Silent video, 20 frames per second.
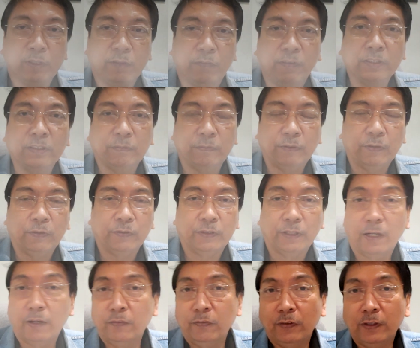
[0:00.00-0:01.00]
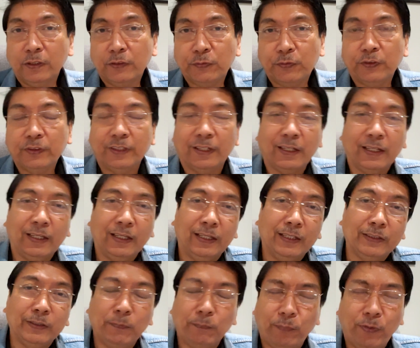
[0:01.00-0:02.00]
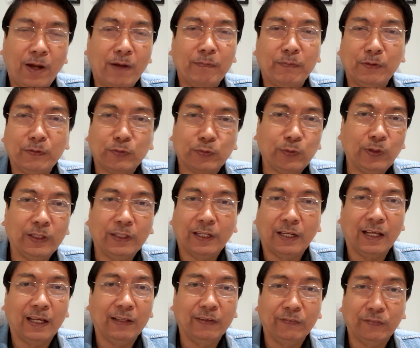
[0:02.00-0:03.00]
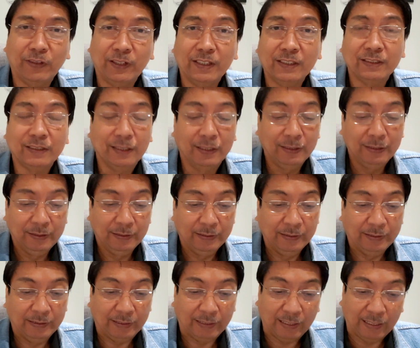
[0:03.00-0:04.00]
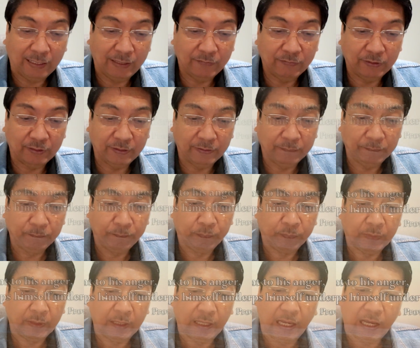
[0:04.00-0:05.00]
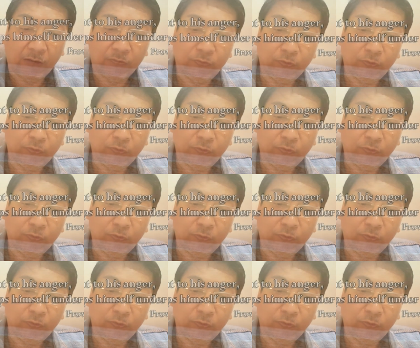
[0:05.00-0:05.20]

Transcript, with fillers: to the voice of the Lord. Our verse for today is in Proverbs 29, verse 11. A